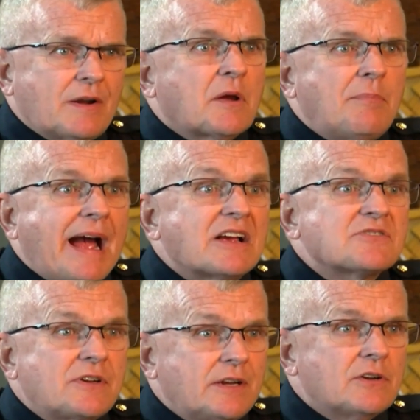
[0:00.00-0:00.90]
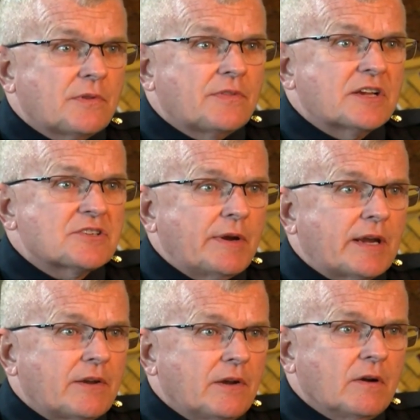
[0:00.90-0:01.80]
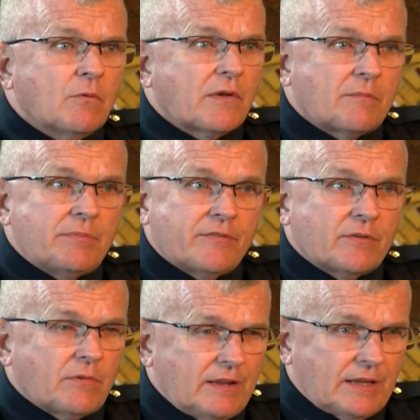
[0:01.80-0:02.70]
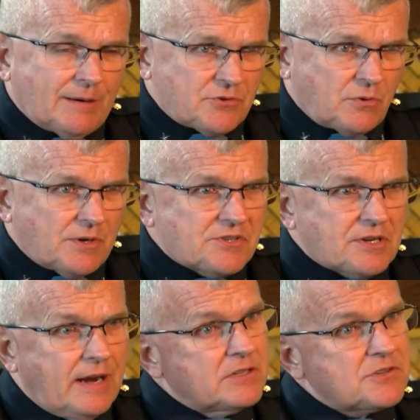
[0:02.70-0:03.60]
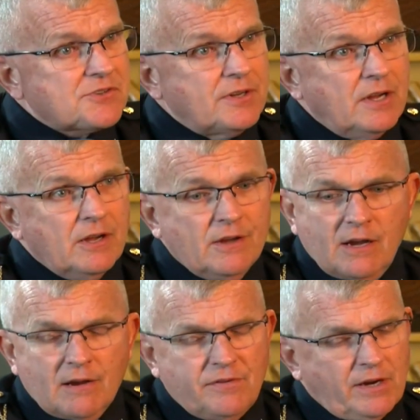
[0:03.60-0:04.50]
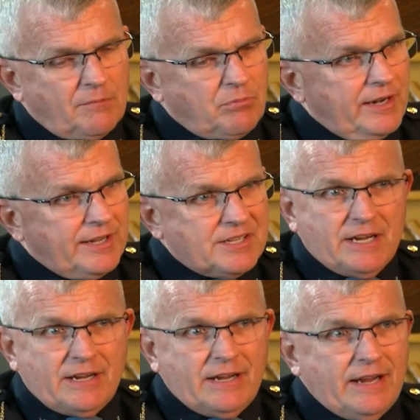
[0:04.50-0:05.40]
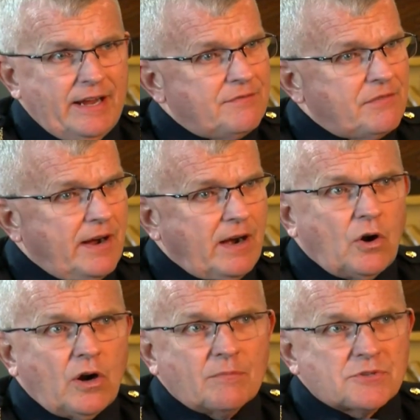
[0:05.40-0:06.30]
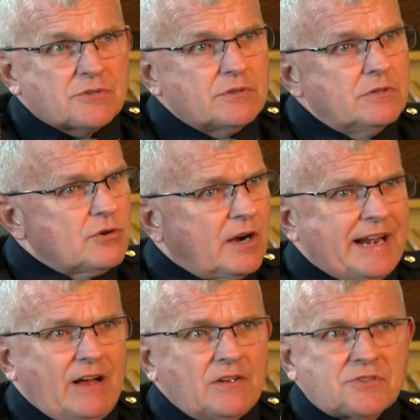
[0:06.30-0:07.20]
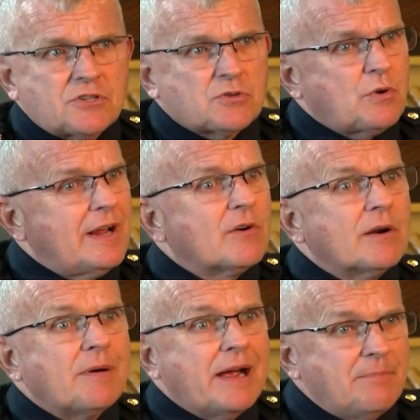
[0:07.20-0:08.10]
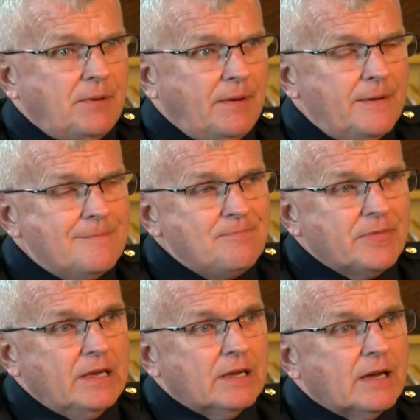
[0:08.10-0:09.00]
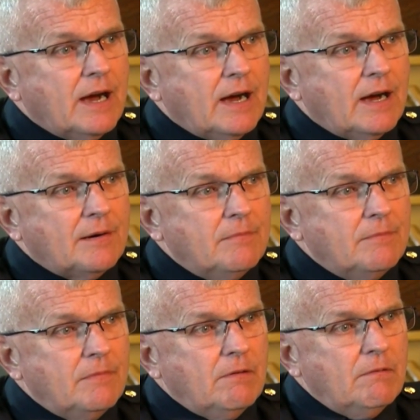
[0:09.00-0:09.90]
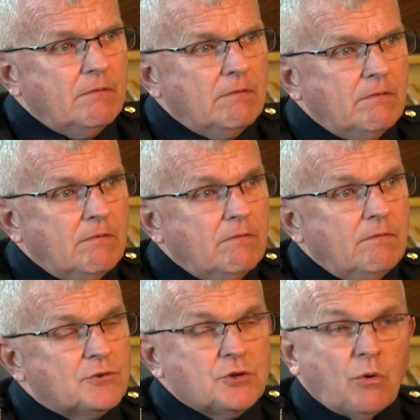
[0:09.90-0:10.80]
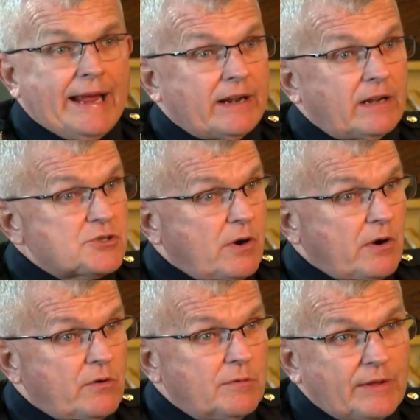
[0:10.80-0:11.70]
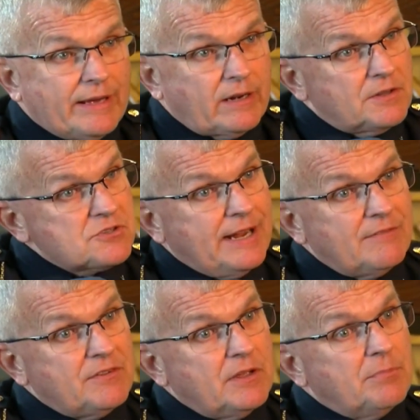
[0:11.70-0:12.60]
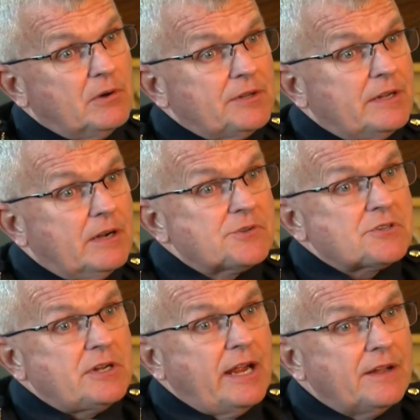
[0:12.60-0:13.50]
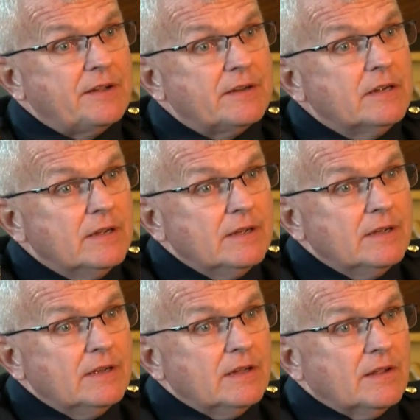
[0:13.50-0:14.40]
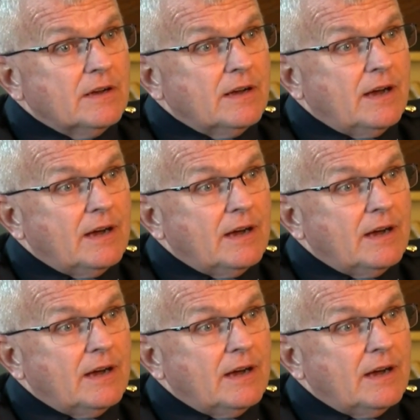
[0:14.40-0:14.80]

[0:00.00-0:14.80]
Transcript: because they just simply don't have the capacity to do the things that we can do, whether that be from laboratory science, fingerprinting, DNA, firearms, drug analysis, whatever it might be, to our analysts, our criminal analysts that have the ability to understand